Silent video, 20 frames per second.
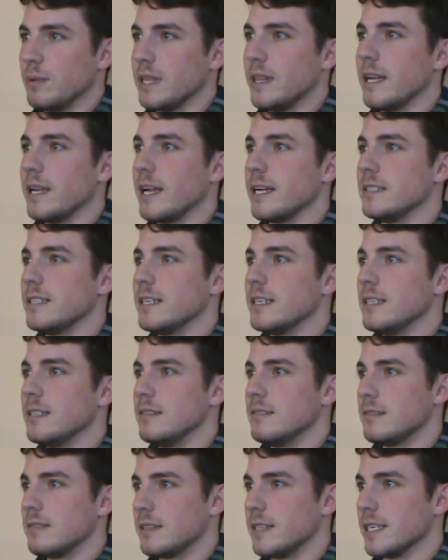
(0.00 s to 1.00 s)
but then I
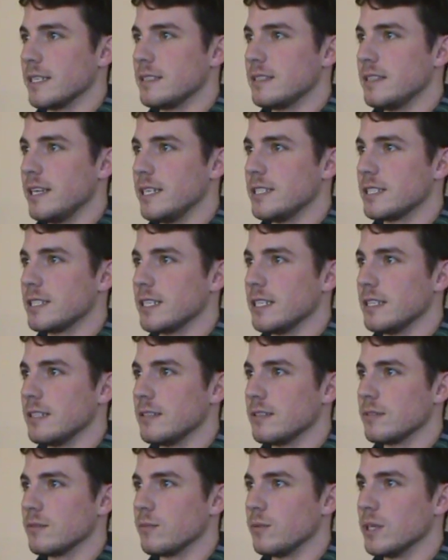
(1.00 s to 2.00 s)
did the
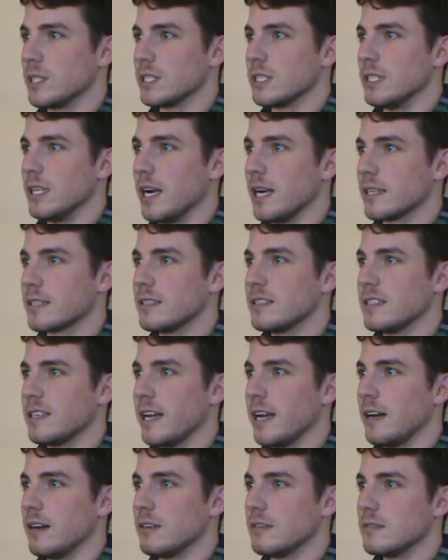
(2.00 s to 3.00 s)
extension, which knocked
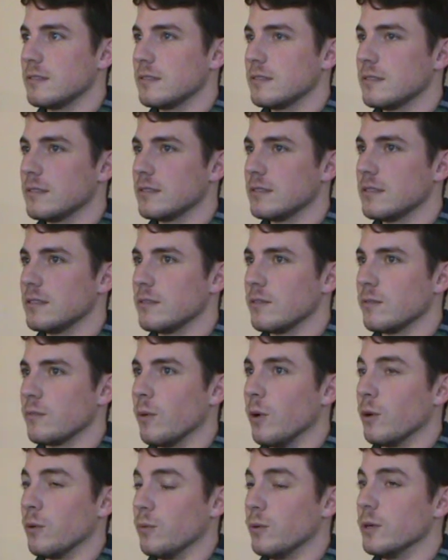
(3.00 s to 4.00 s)
out,
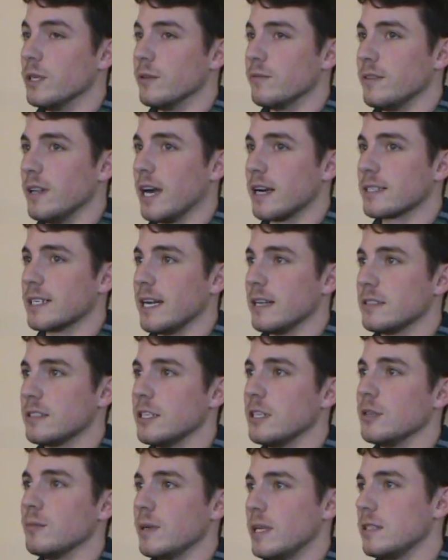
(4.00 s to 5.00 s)
well, would have knocked out
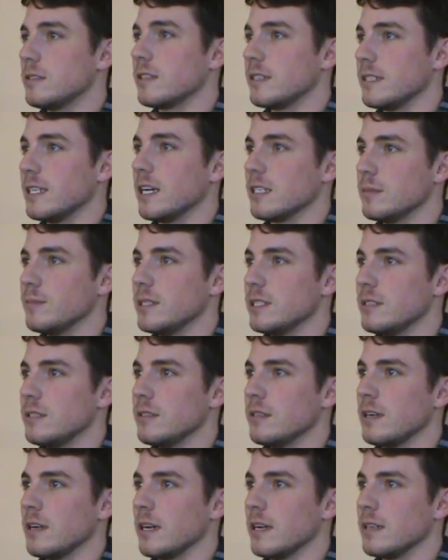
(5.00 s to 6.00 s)
two, but it turned out to be
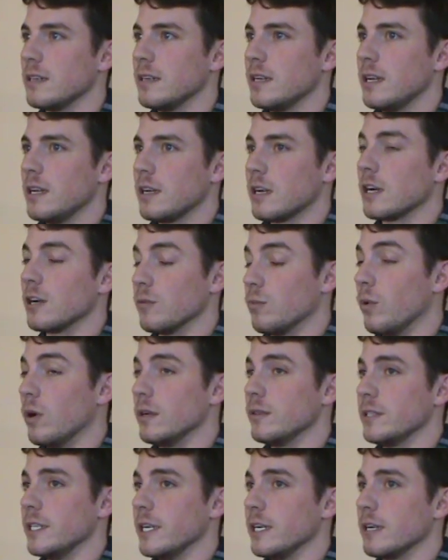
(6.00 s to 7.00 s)
two, uh, or
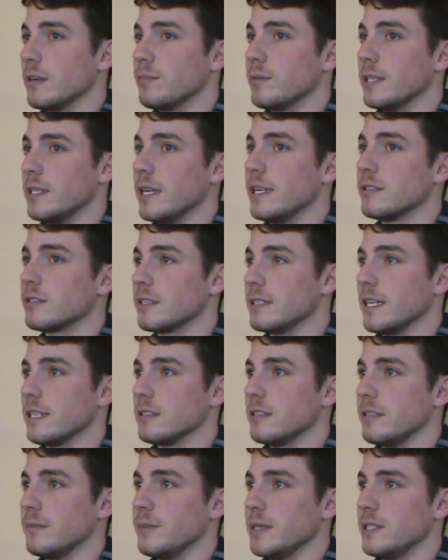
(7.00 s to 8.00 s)
one year, but then turned
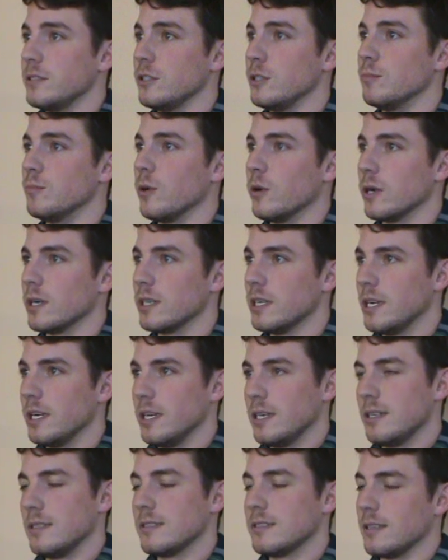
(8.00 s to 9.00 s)
out to be two more.
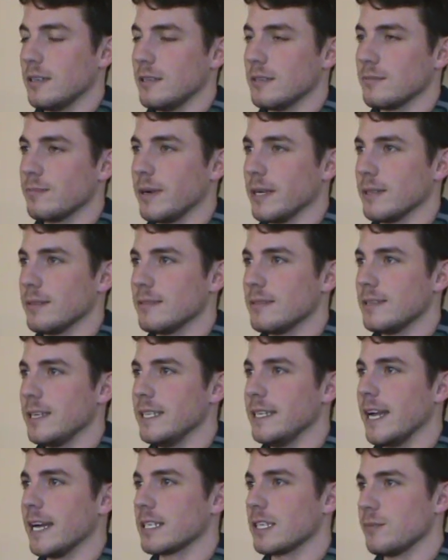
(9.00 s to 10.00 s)
So my
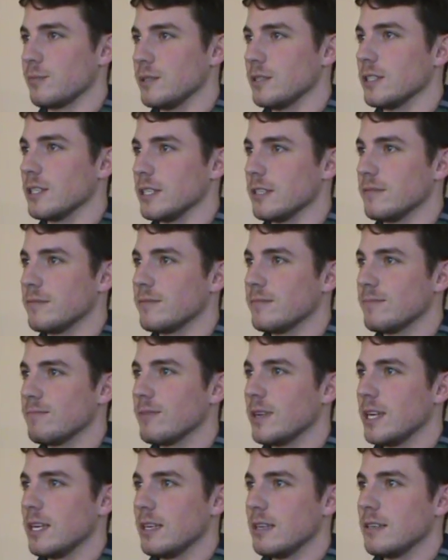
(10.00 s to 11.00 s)
inactive reserve
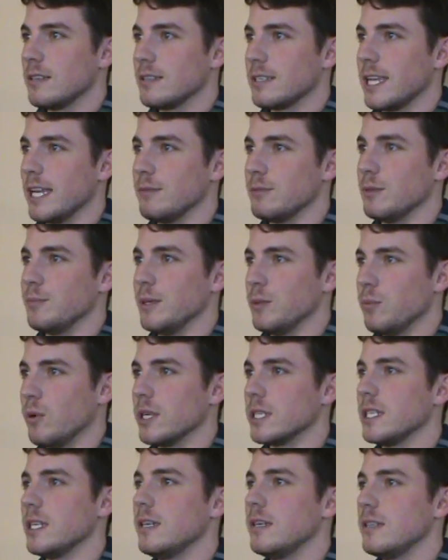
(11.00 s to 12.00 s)
came to be
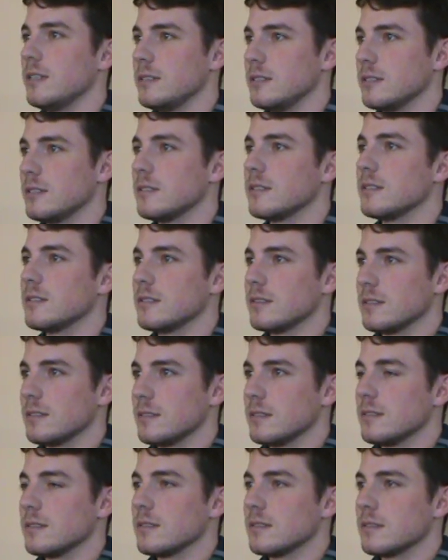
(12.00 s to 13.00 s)
one year. Okay.